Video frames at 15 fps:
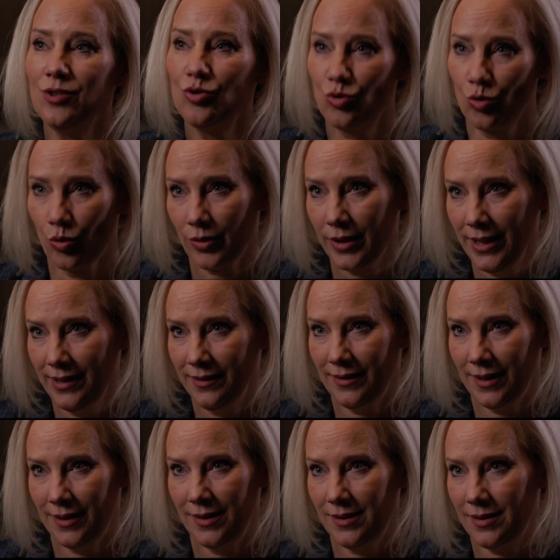the story,
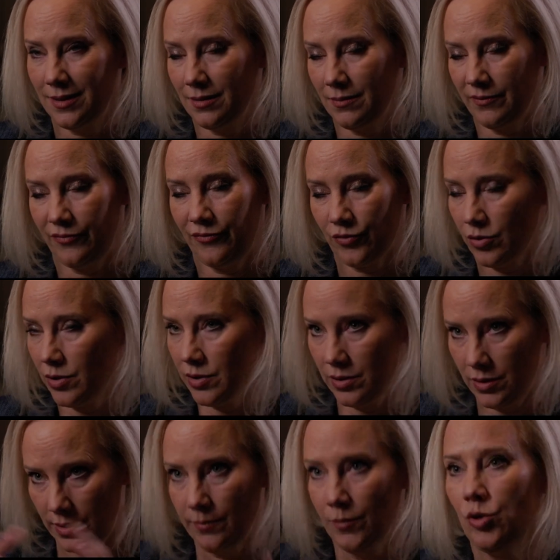that is for us
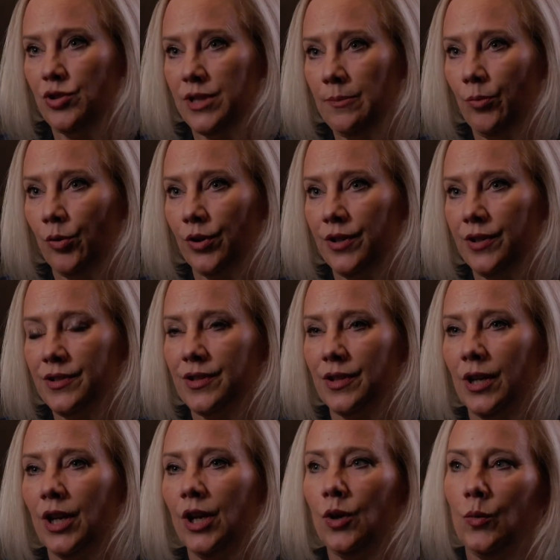the most important,
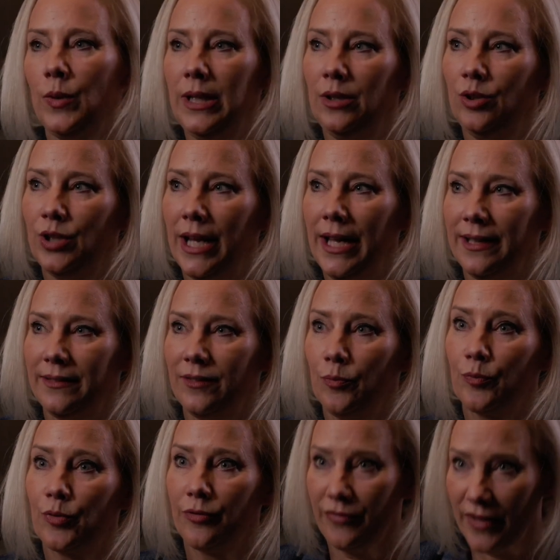we look at the
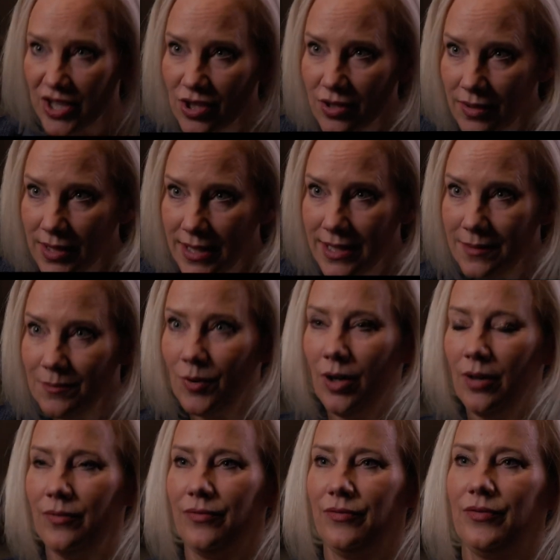professionalism
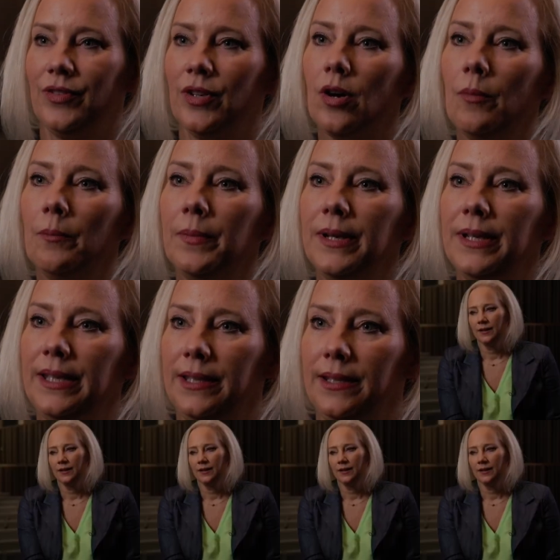of the company.